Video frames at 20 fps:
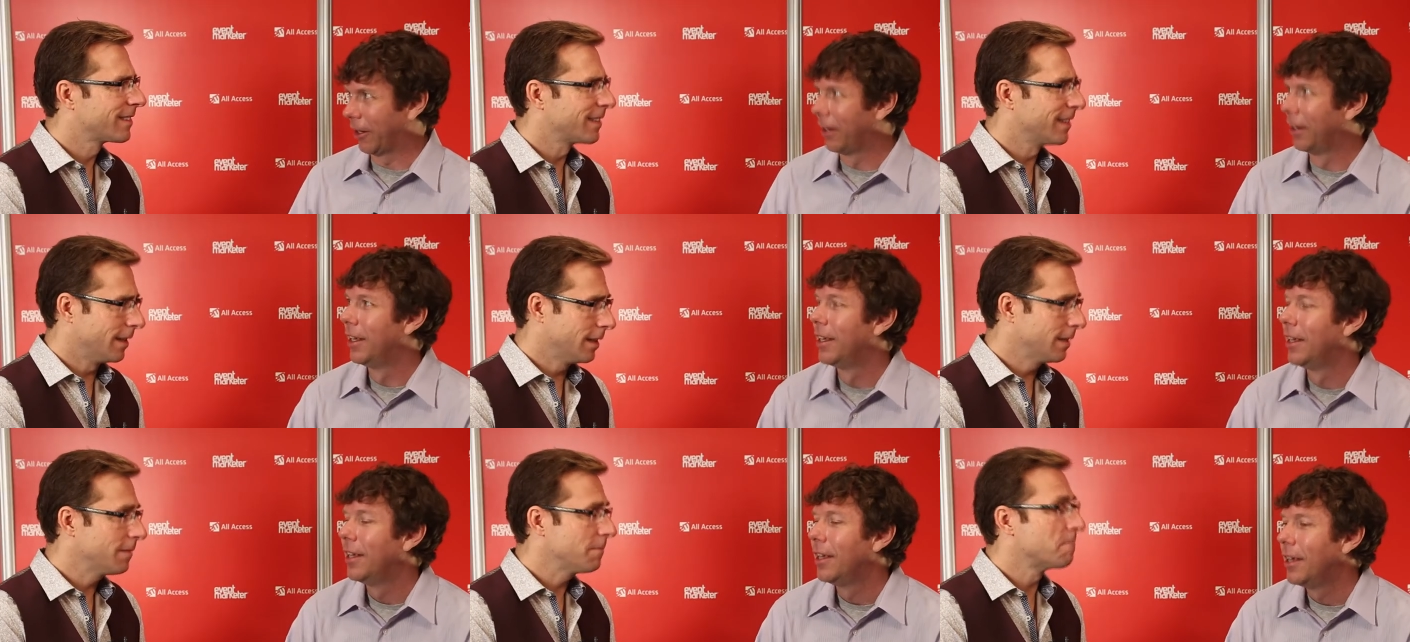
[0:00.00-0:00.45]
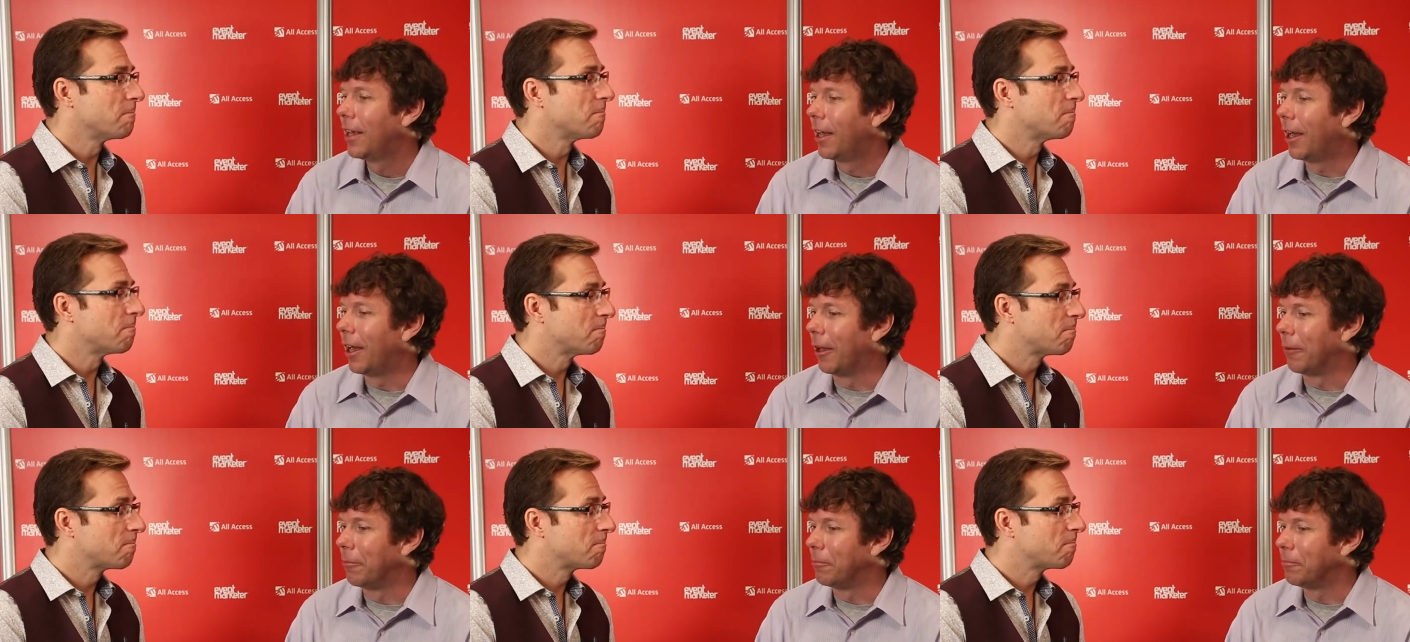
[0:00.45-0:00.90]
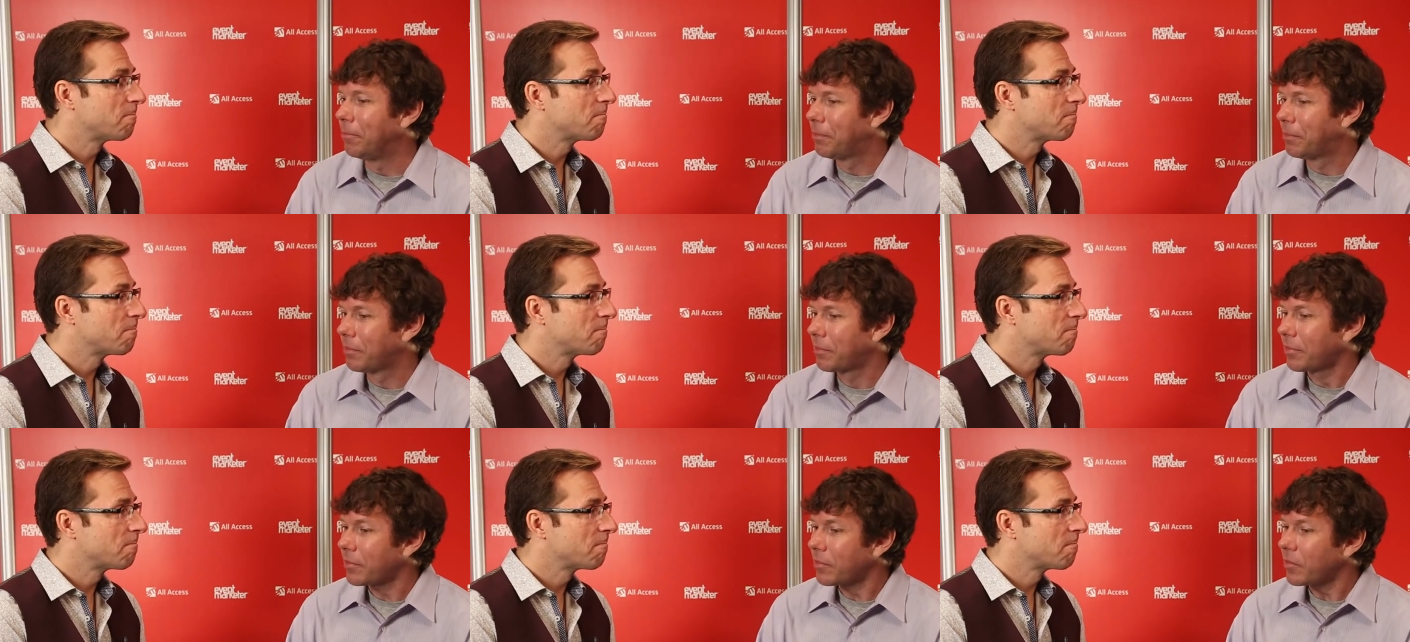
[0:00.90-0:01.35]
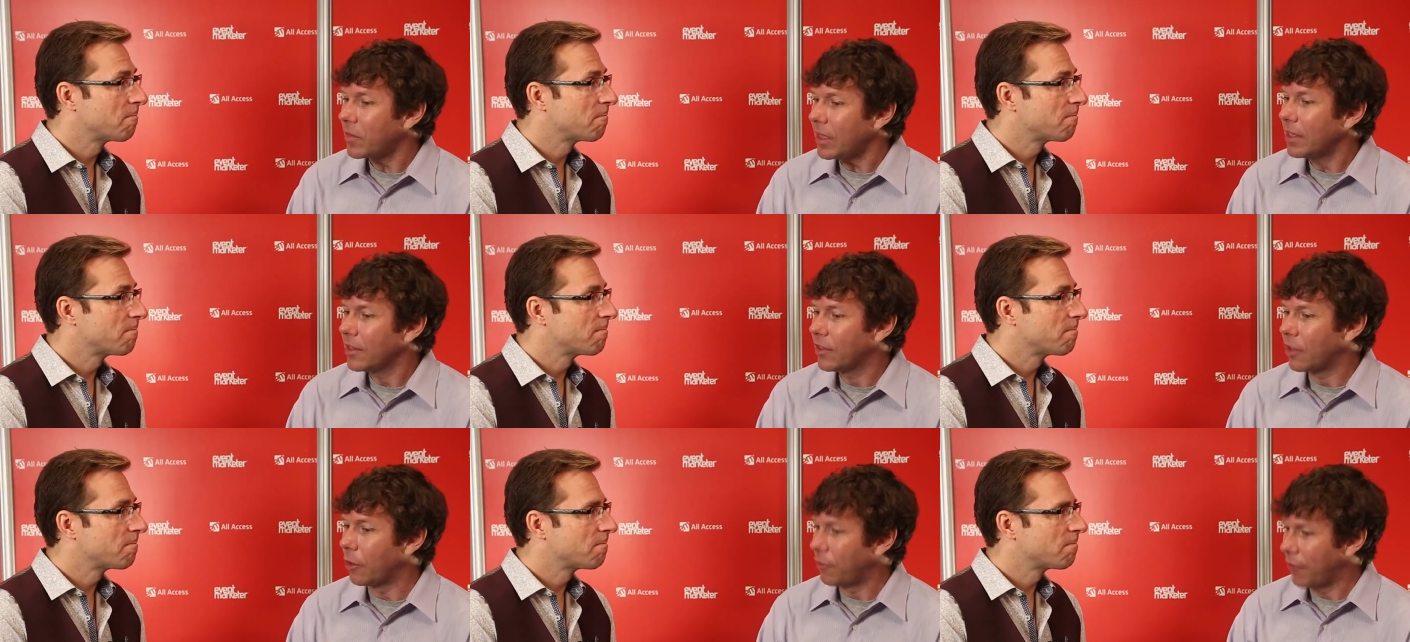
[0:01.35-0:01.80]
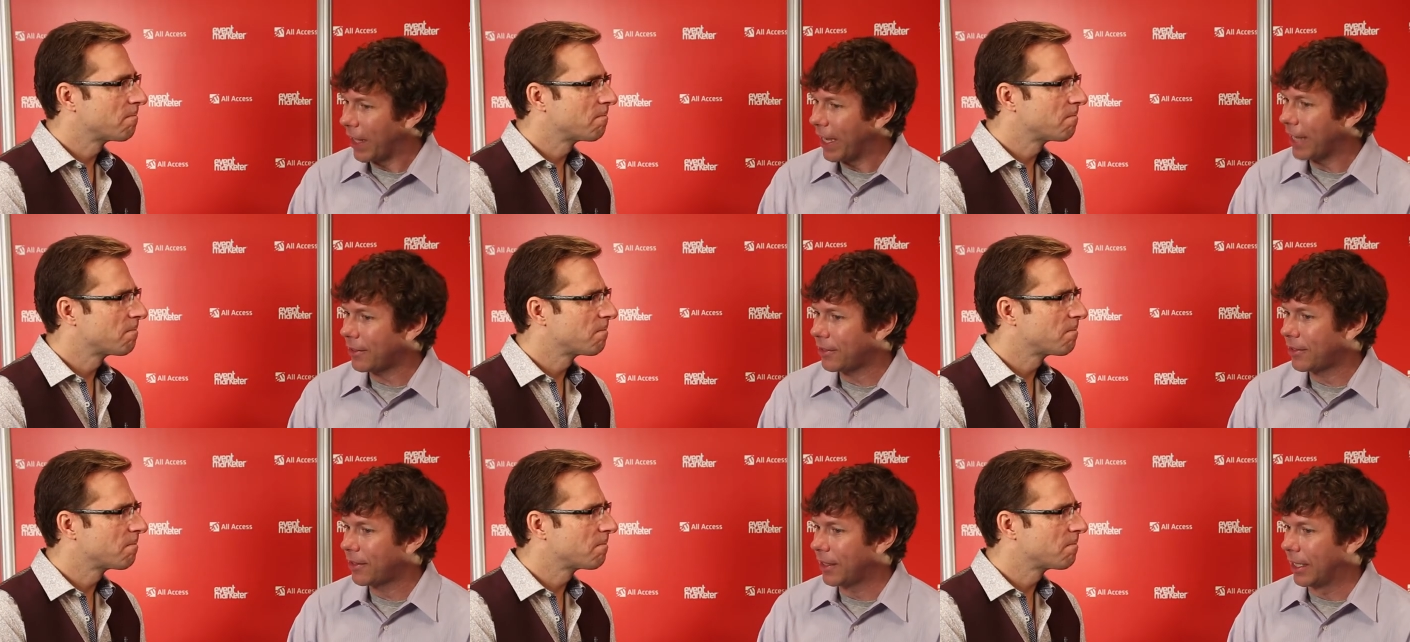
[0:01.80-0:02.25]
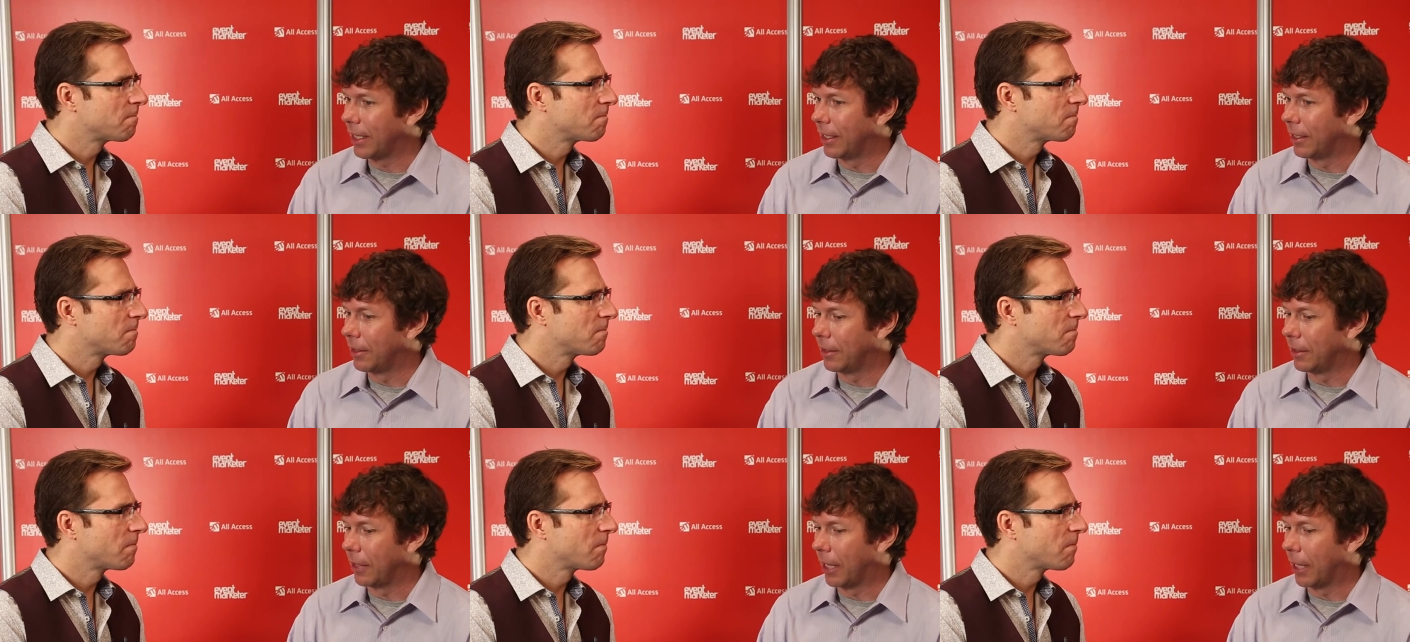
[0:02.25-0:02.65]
Speaker 1: Uh-huh. Um, so FedEx, in,